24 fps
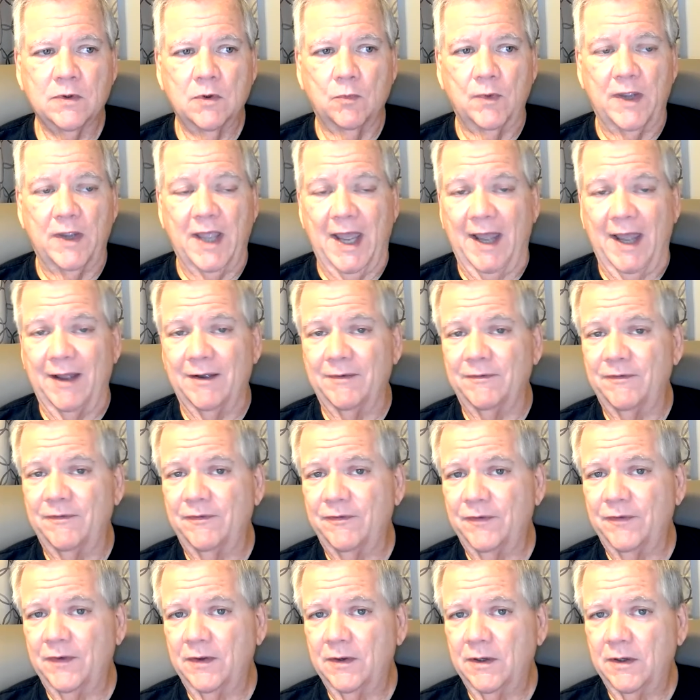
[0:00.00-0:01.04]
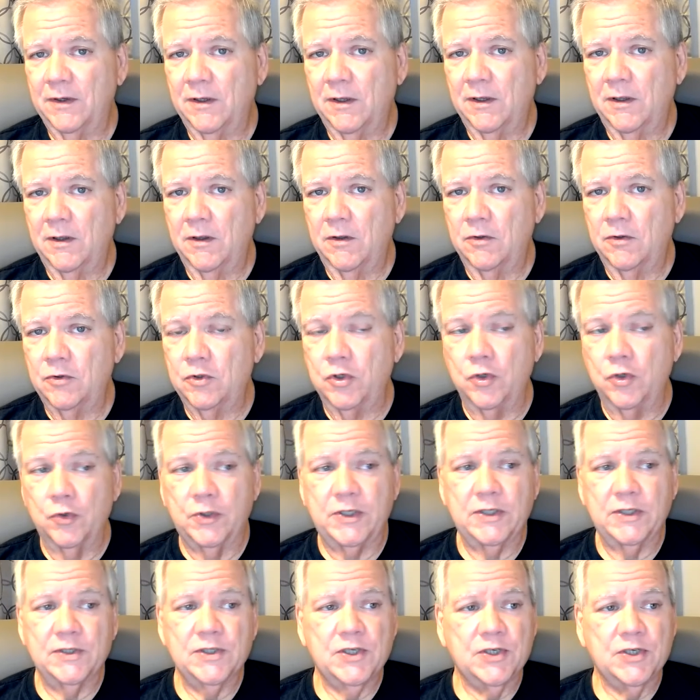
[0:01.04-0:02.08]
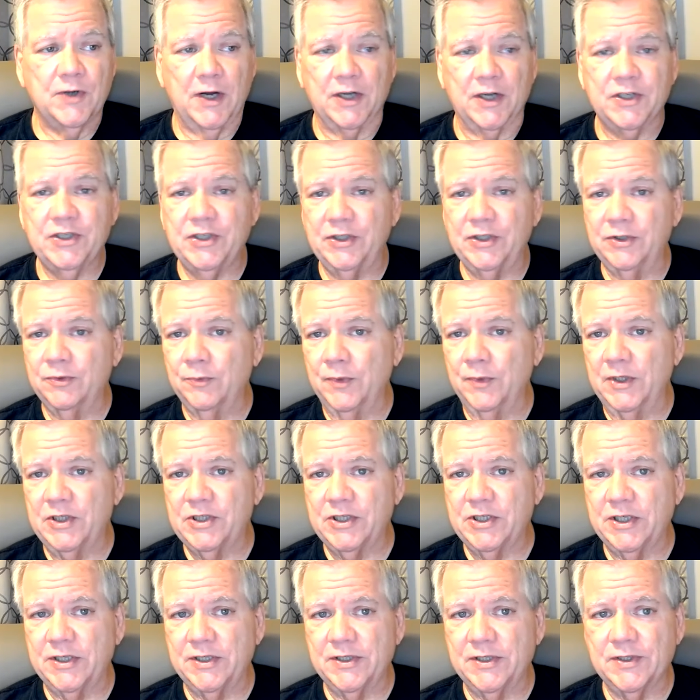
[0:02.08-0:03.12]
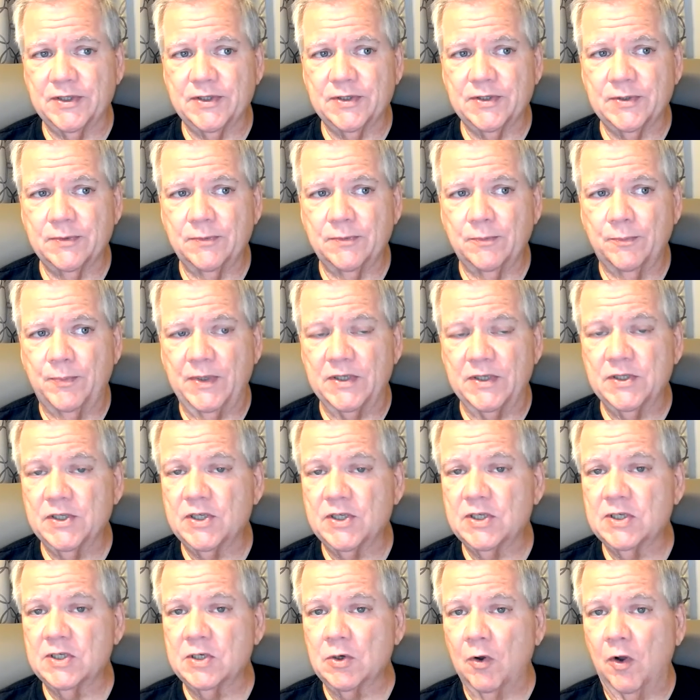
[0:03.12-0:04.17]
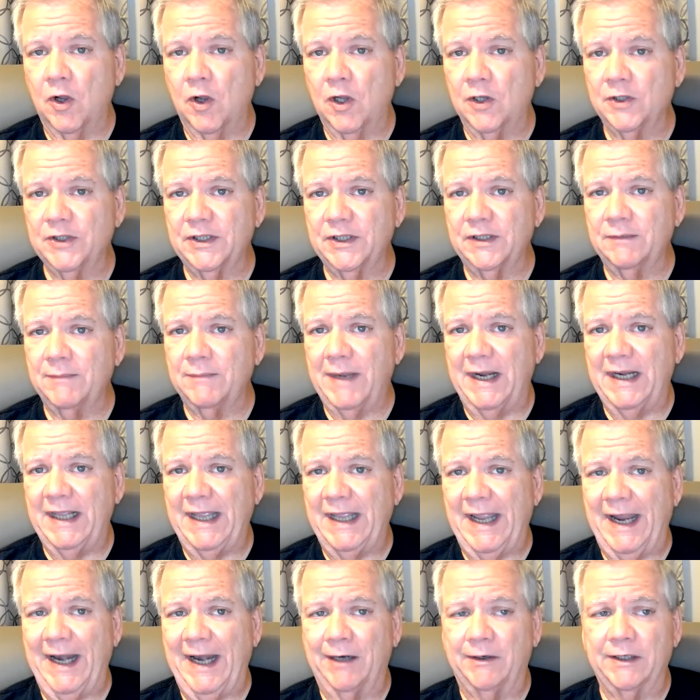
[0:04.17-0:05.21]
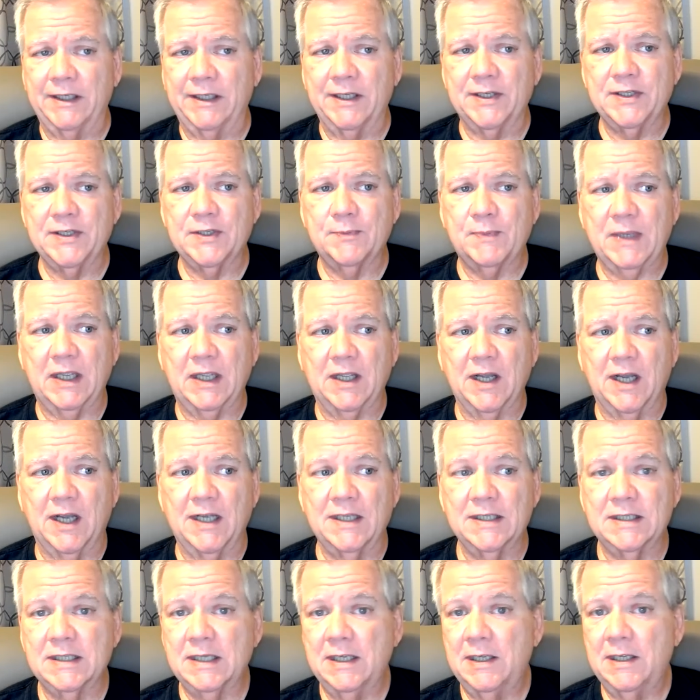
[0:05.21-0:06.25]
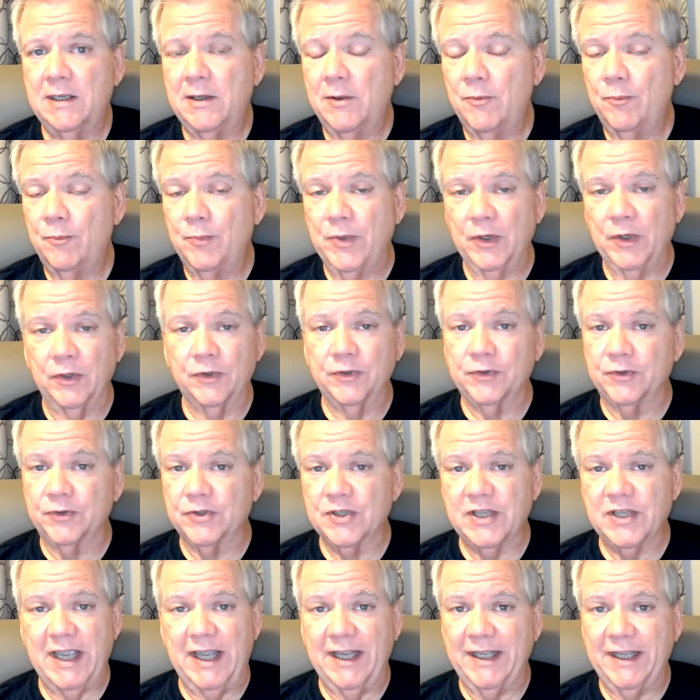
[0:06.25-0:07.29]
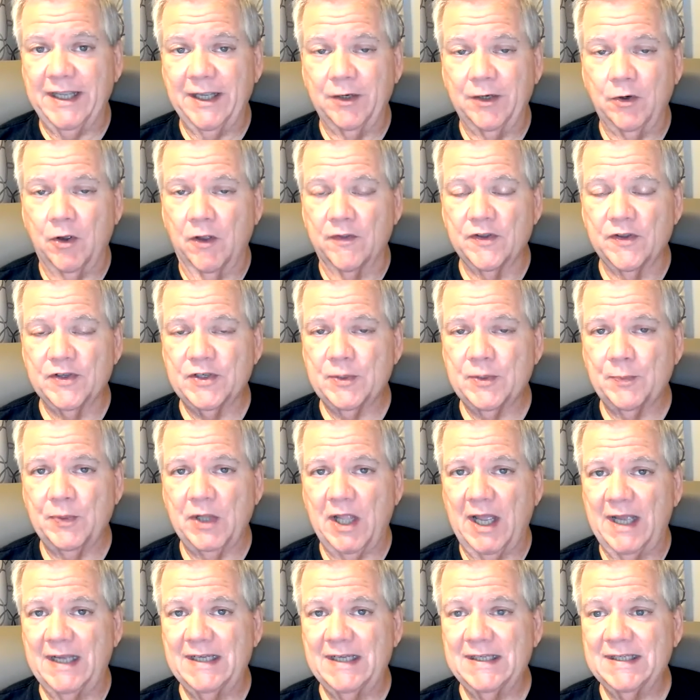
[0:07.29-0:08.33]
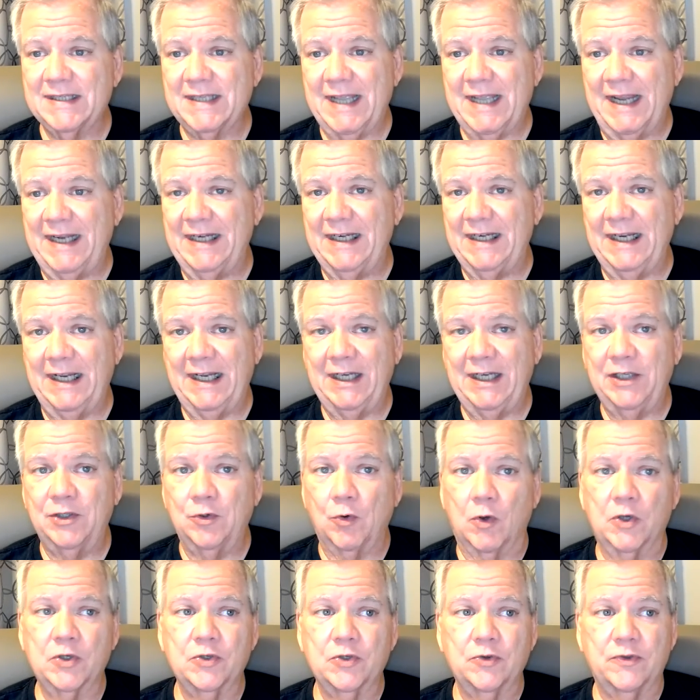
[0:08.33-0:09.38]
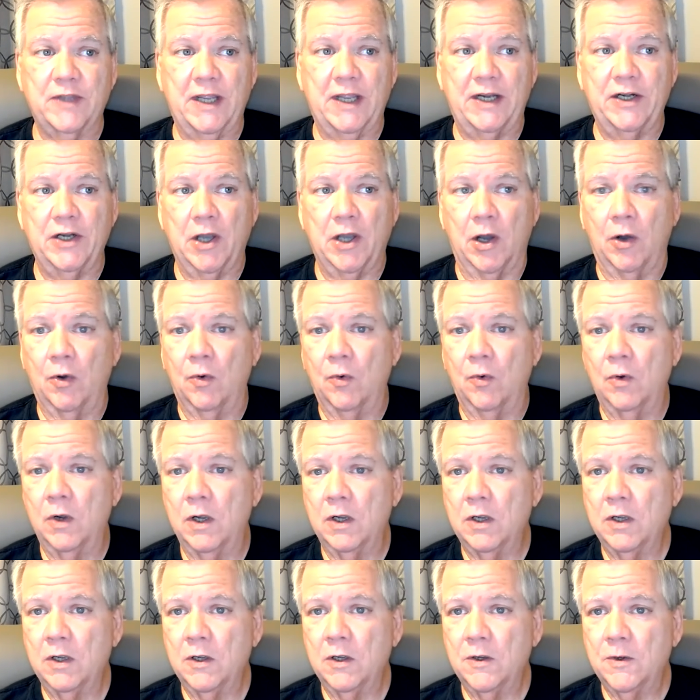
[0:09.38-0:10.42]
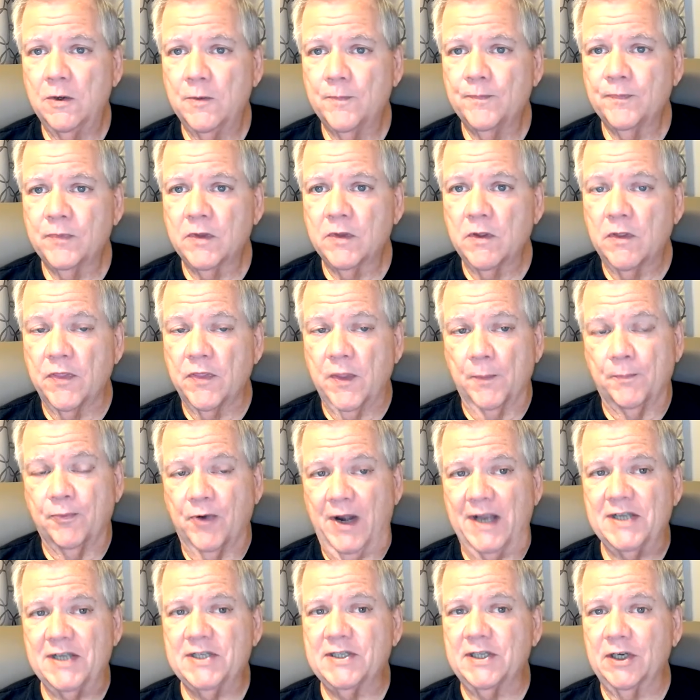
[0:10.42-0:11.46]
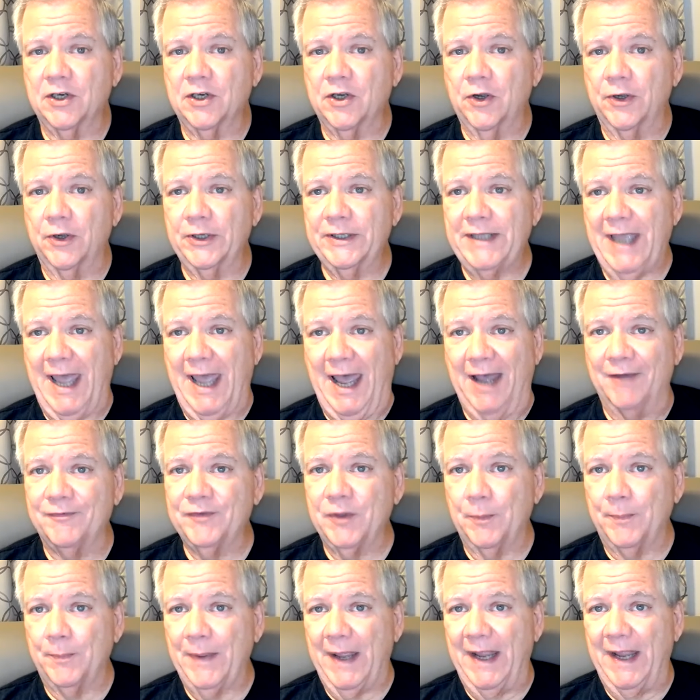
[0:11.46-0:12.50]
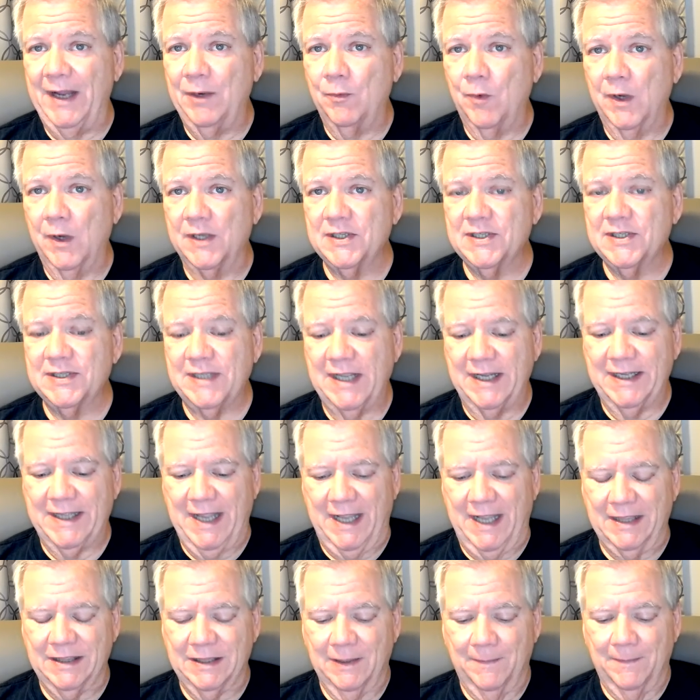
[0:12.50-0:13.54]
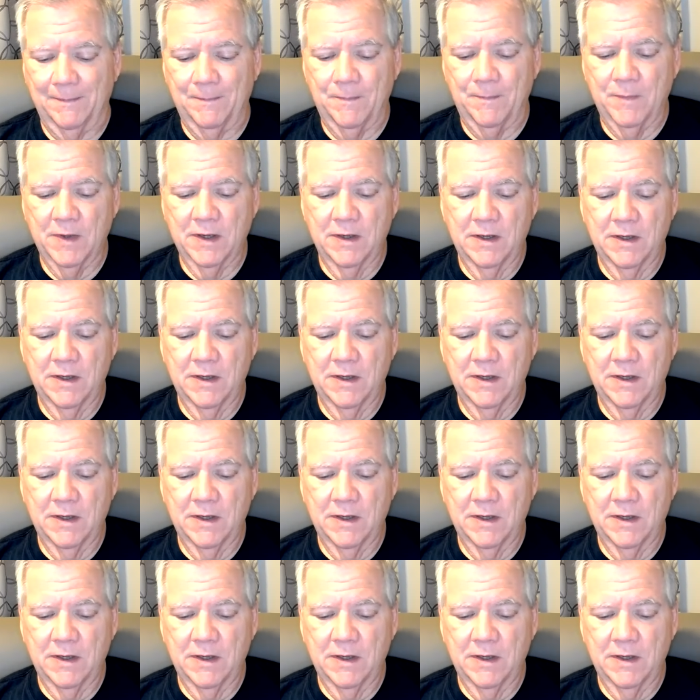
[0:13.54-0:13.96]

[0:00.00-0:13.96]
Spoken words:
We have new construction, which has been stalled in many areas because builders can't get all the supplies they need, nor do they know the price they're going to have to pay once they get them.